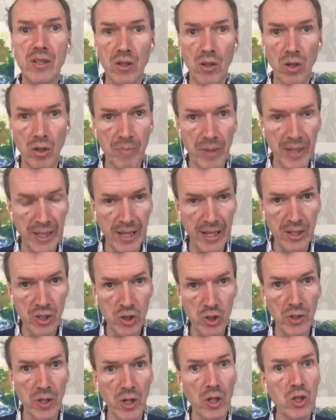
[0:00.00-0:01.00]

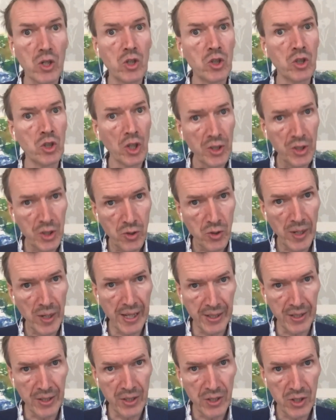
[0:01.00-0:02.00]
obligation not to
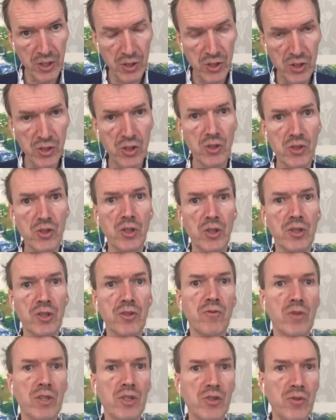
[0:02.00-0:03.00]
end certain
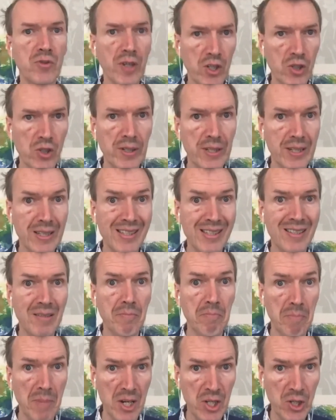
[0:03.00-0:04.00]
restrictionist
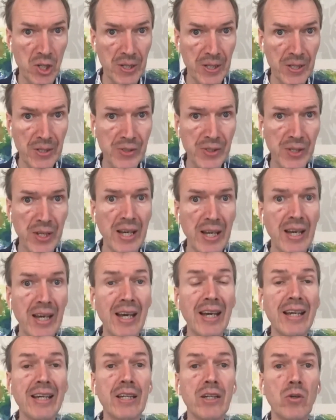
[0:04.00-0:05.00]
measures
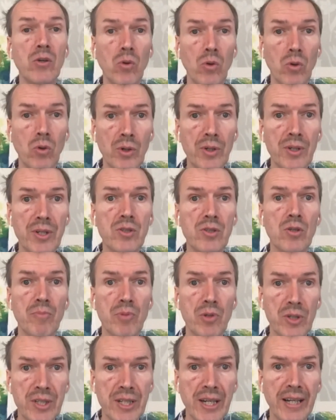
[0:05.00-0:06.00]
in order to
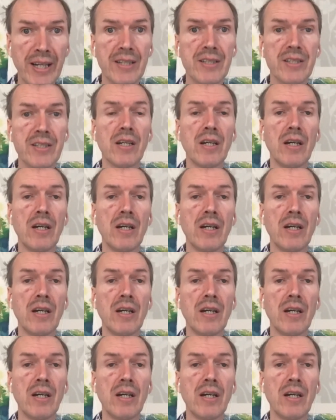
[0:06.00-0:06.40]
protect